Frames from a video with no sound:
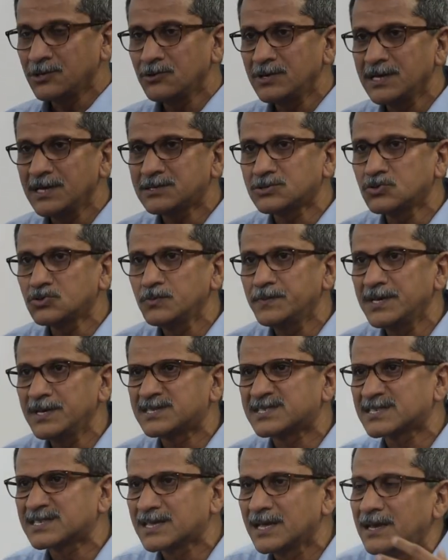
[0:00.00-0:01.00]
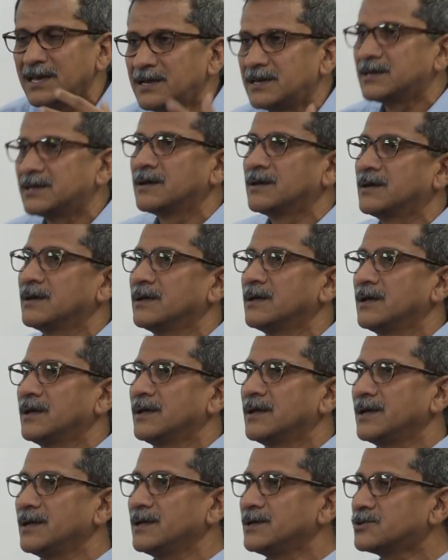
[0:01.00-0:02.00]
and you need to be skilled
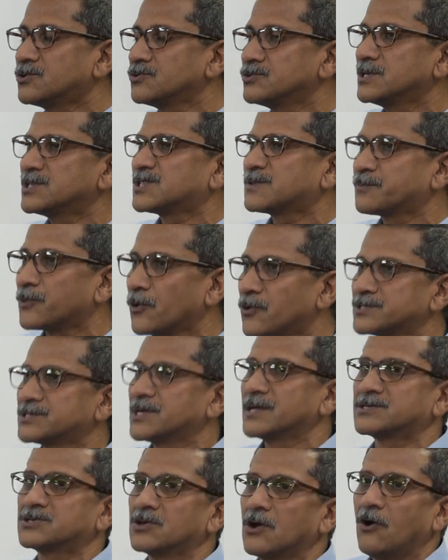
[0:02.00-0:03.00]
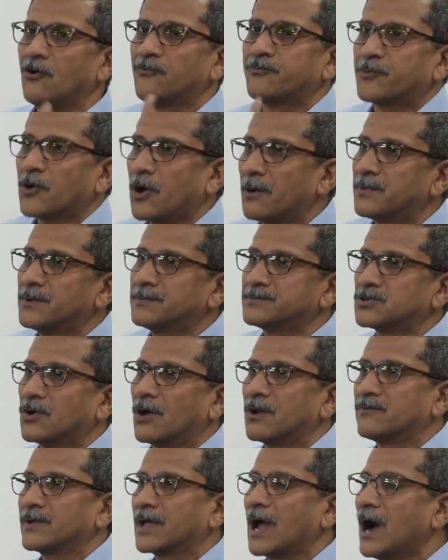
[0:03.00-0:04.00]
into this process of problem
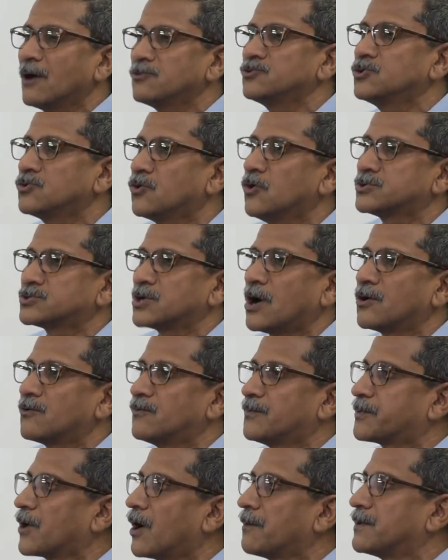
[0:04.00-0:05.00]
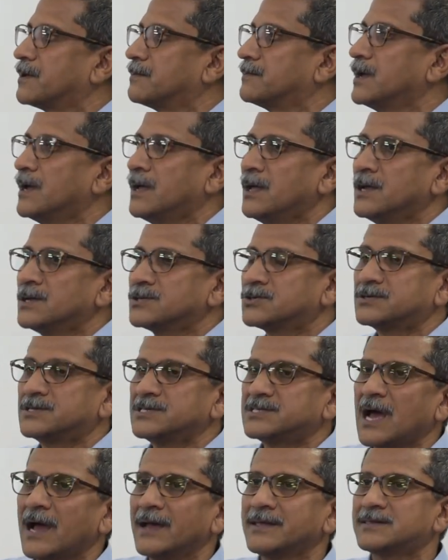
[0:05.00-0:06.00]
solving. How do you go solve a problem? So
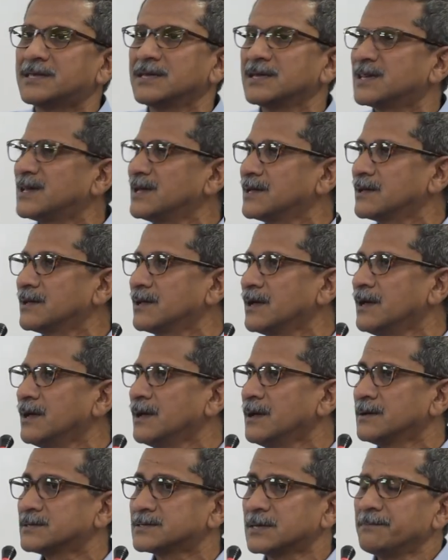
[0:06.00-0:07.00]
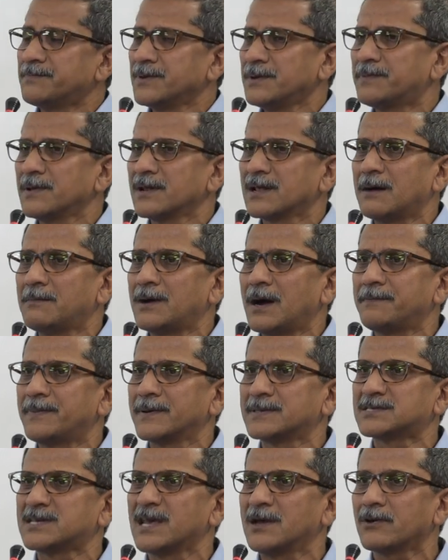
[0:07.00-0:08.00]
design thinking, some people come
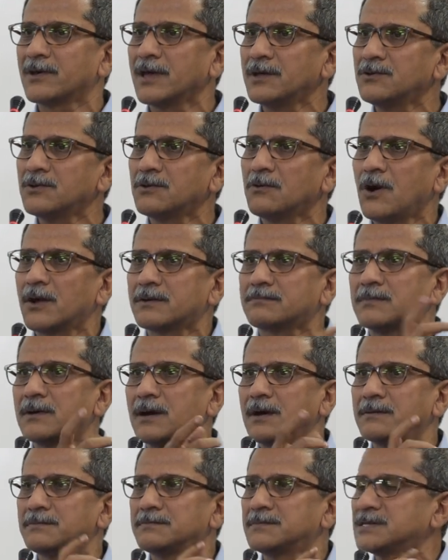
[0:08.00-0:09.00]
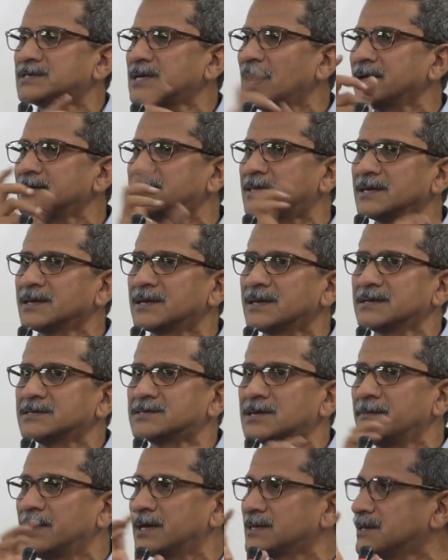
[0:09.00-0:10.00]
up and say, okay, you know what, design thinking
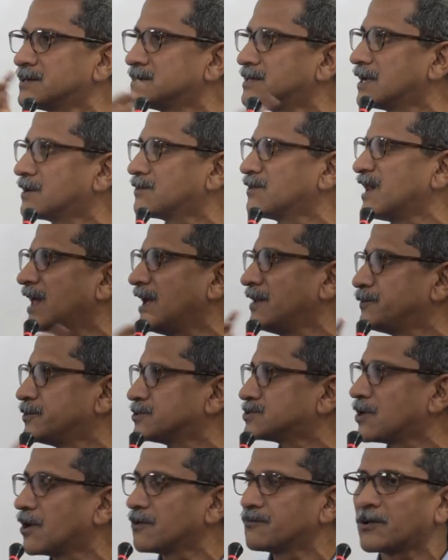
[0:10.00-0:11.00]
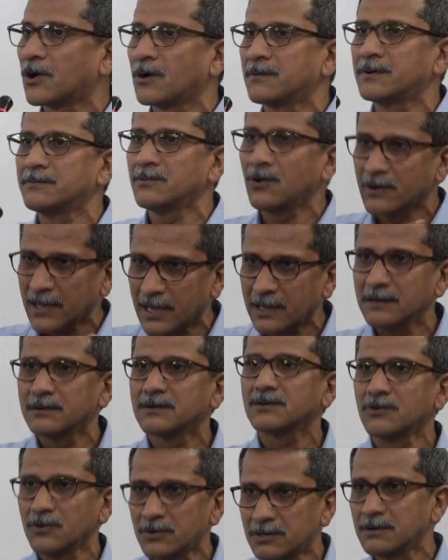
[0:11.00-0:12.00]
is a method that will help you solve problem, okay,
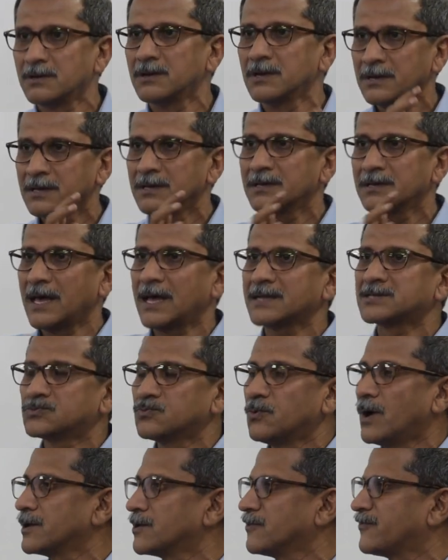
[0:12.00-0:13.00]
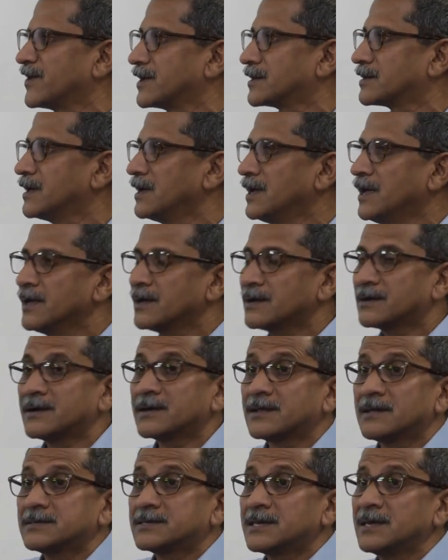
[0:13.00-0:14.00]
good. That's one of it.
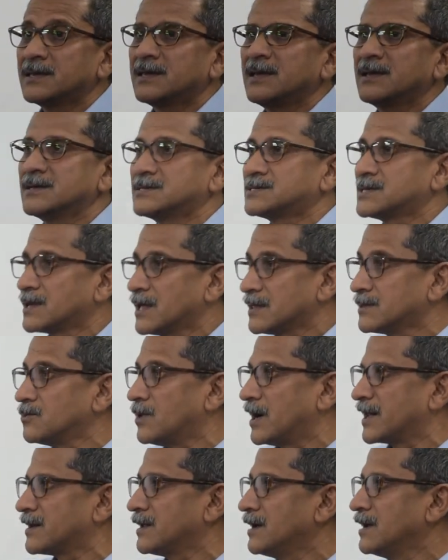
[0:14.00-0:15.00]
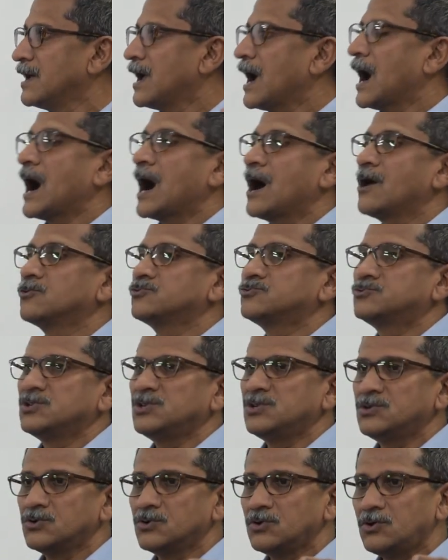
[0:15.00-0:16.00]
Critical thinking is another one. How do
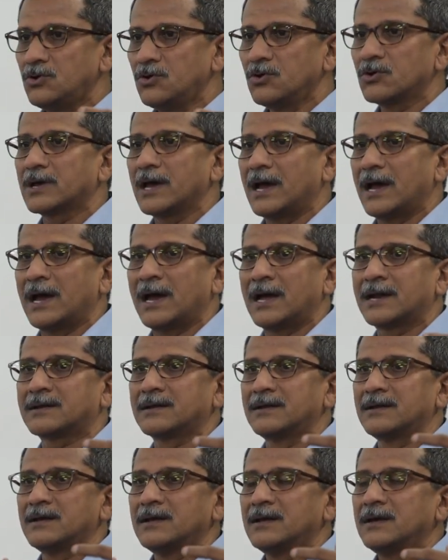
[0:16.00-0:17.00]
you look at